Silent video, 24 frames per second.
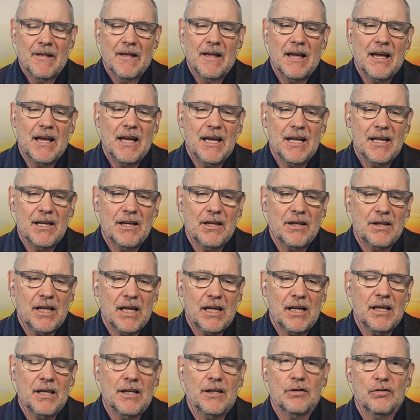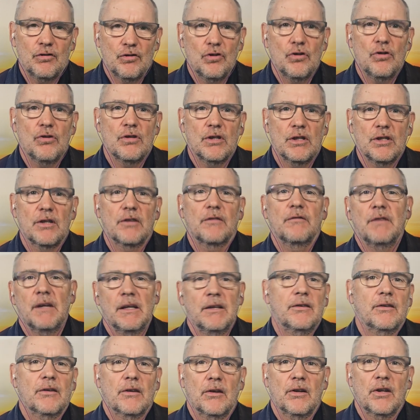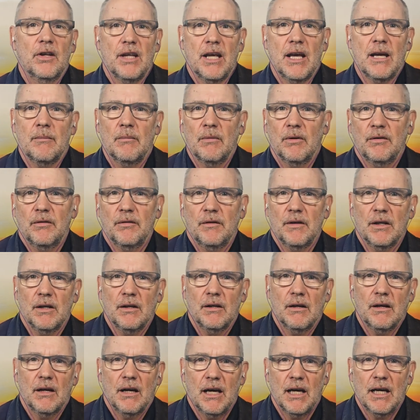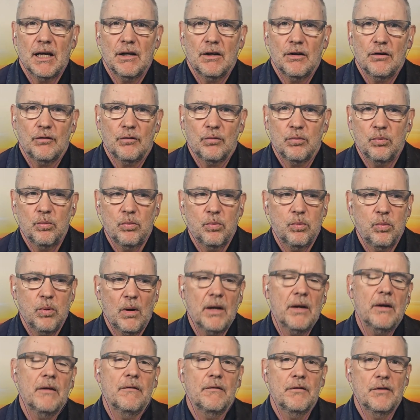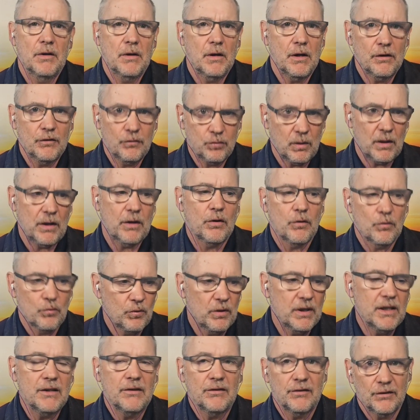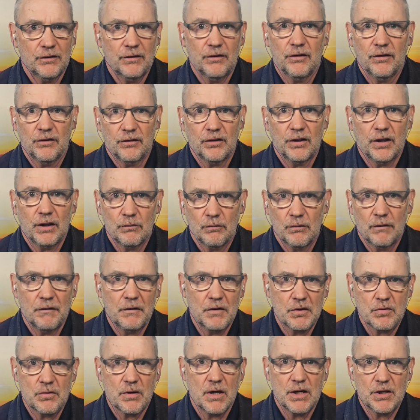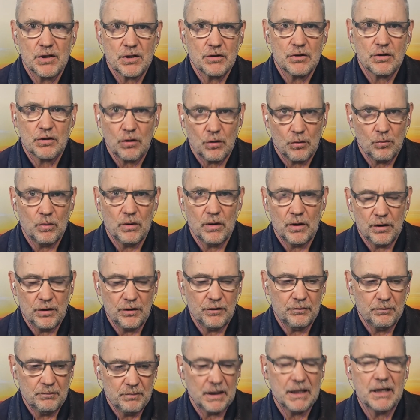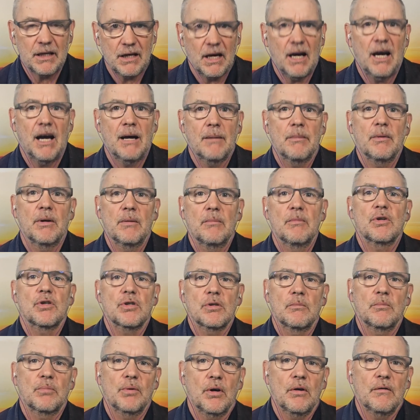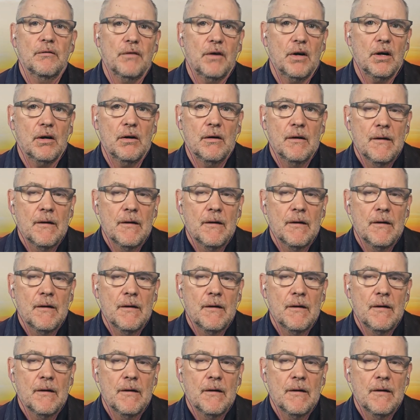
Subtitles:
and that heat is usually just vented into the atmosphere, and it's one of the reasons that refrigeration's got this big carbon emission profile.